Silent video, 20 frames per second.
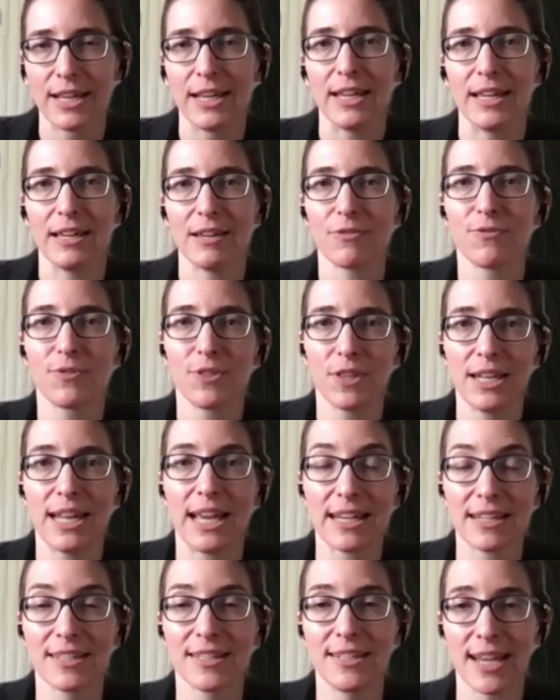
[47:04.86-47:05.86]
If the
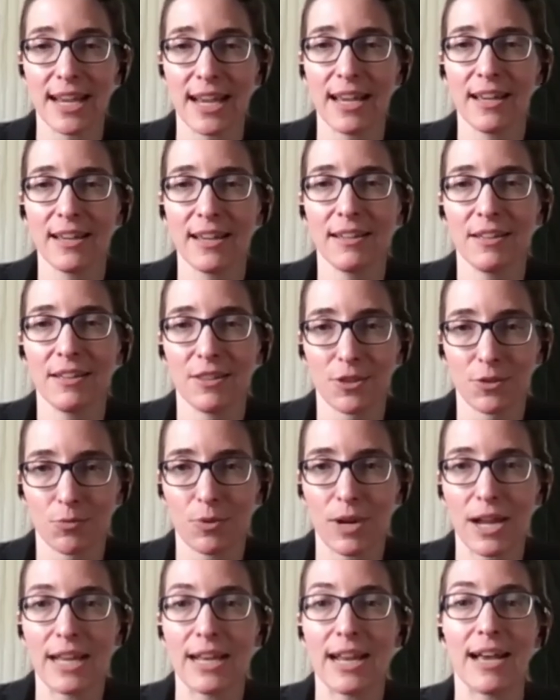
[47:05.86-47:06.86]
next day the
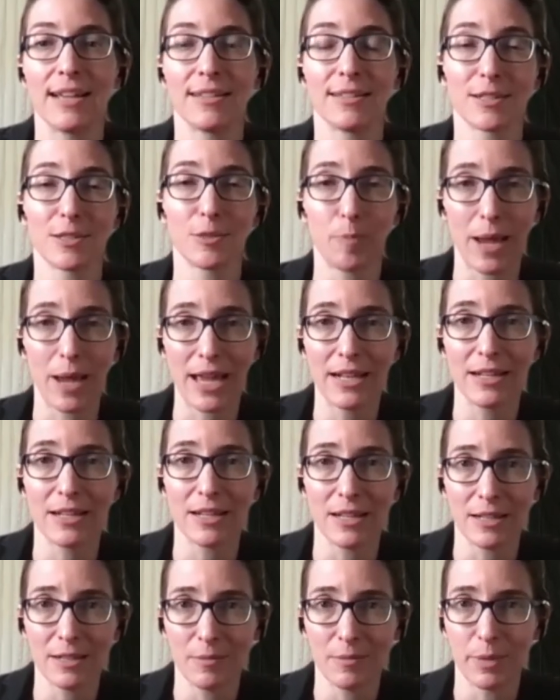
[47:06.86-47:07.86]
red has
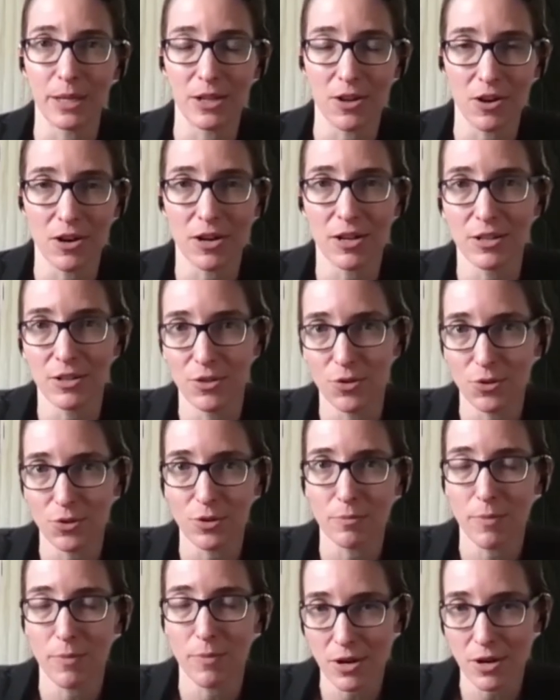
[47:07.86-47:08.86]
expanded beyond
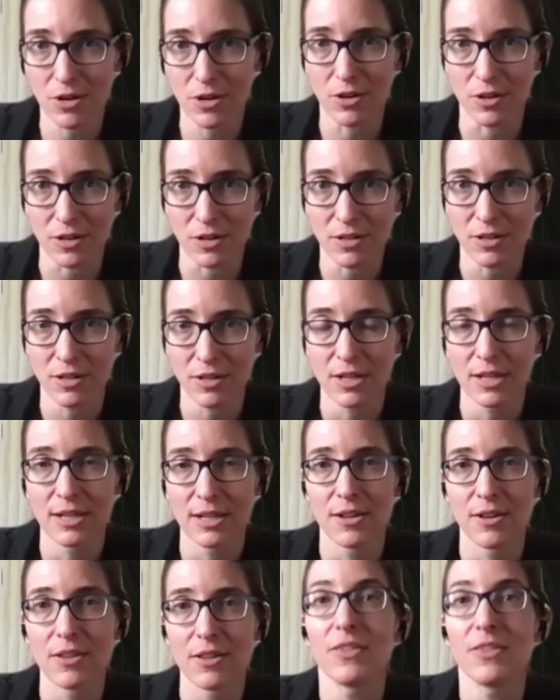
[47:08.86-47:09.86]
your marker,
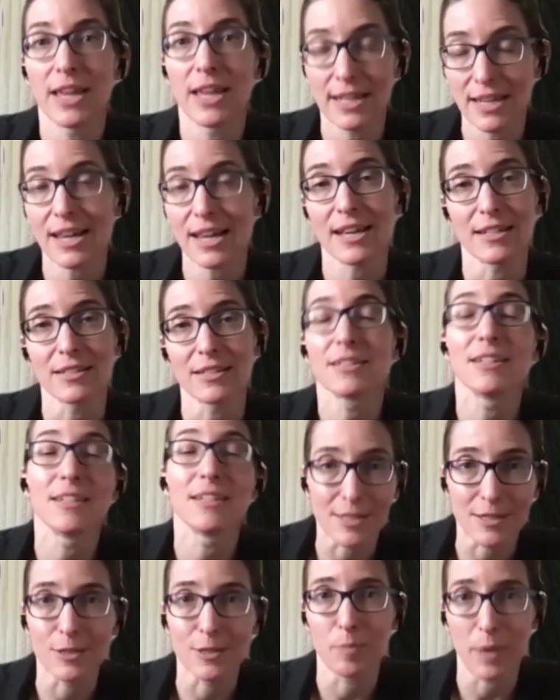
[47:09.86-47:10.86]
then yes,
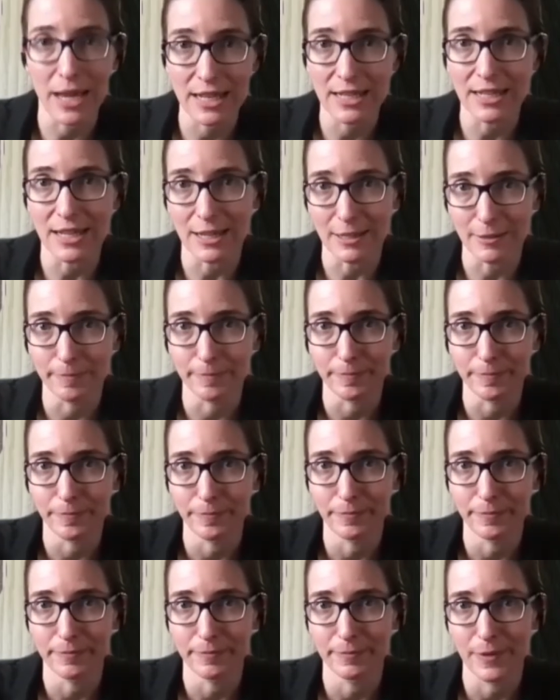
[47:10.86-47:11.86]
it's expanding.
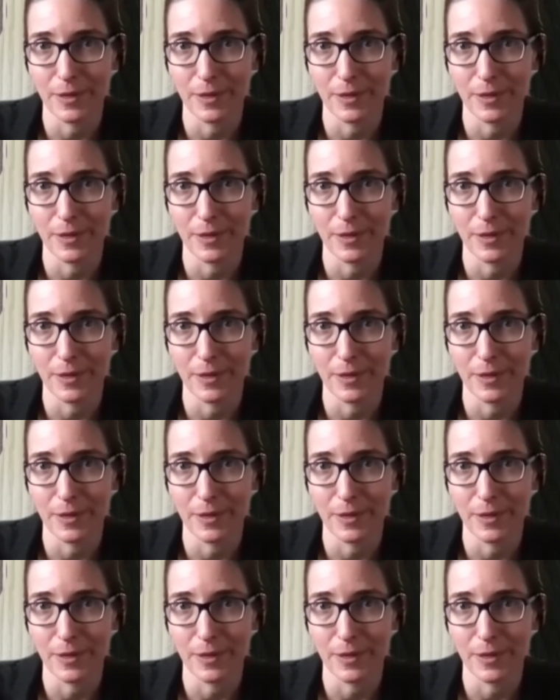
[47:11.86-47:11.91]
Yeah.